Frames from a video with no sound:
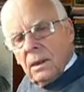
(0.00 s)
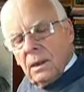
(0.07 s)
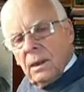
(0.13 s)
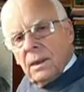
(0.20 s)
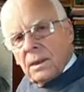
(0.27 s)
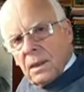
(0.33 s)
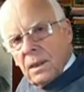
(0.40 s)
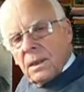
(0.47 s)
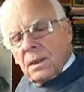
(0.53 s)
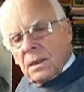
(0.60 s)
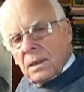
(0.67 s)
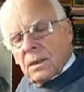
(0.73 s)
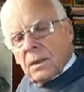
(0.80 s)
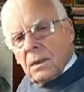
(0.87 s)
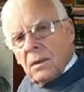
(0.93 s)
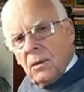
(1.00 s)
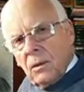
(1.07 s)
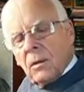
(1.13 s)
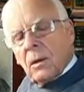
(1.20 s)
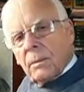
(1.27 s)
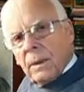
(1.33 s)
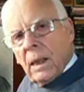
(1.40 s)
It is
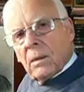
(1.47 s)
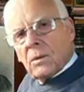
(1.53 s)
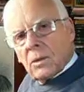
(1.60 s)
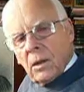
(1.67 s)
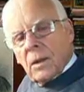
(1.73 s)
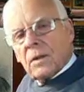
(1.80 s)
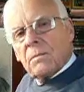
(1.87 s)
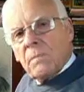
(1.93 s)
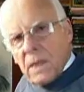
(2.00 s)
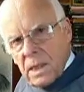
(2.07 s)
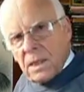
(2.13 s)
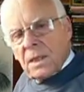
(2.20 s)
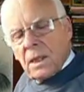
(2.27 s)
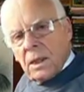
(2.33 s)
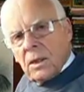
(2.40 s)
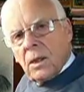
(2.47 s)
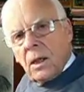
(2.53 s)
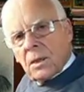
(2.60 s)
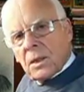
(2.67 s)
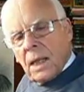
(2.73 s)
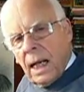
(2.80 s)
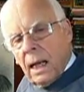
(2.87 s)
all about God's mercy,
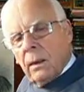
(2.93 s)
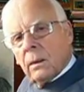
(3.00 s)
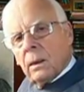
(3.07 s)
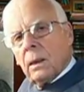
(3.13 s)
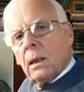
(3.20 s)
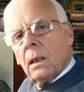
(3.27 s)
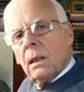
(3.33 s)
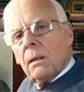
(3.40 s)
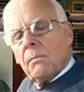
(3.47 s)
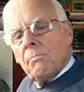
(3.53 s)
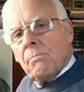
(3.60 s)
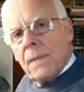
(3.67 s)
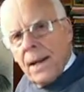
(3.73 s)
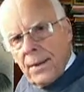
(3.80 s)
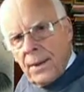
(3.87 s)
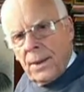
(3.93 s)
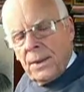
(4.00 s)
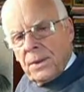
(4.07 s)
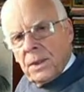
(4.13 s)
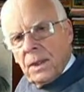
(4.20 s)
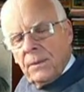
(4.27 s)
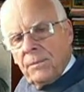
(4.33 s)
not our merit.